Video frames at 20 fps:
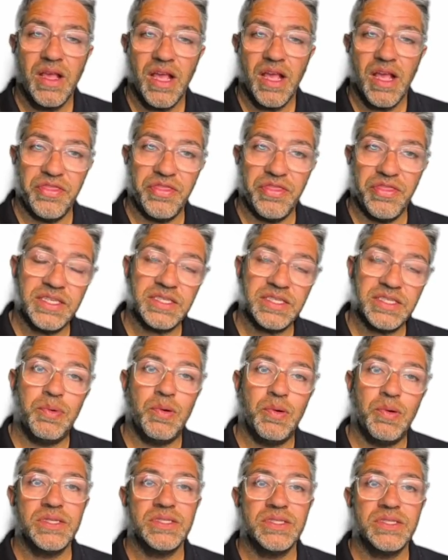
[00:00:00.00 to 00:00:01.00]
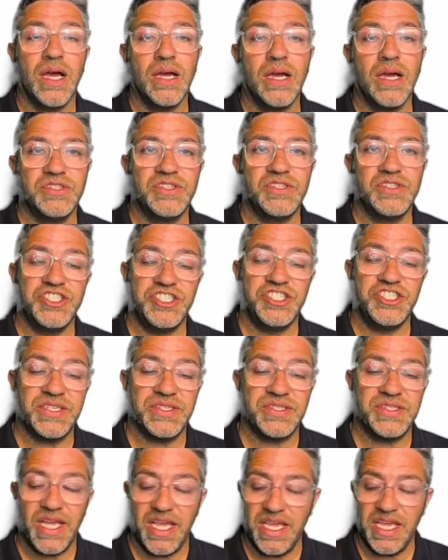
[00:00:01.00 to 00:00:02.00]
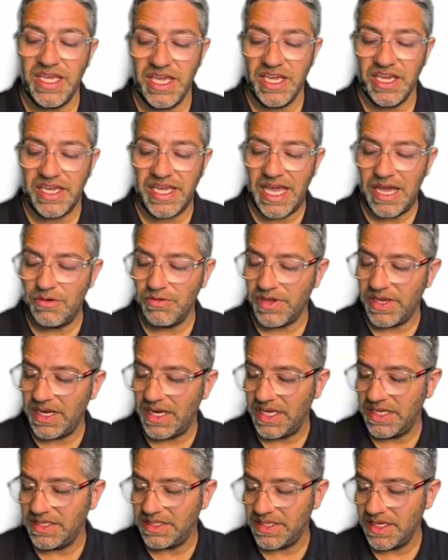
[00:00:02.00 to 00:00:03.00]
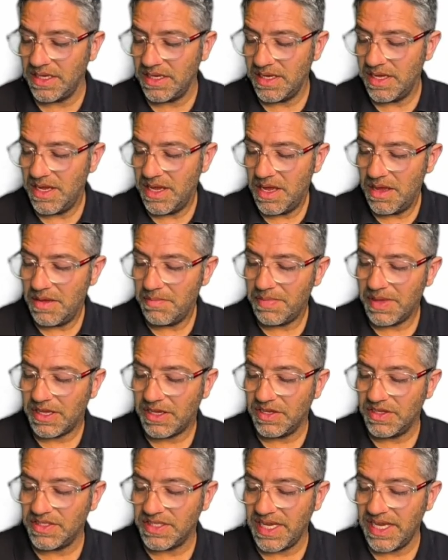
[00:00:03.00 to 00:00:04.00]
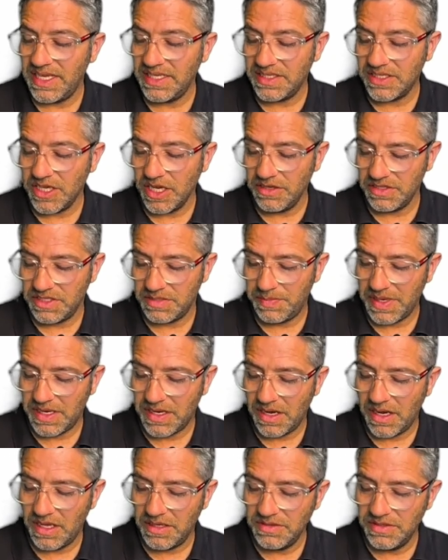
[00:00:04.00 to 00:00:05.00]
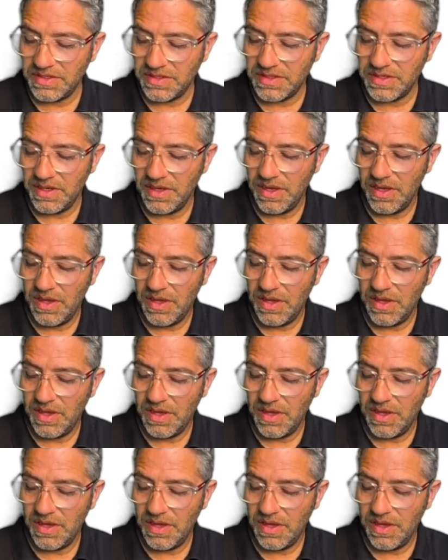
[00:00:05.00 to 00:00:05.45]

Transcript: At this point, I would suggest taking a calculator because it is going to be close.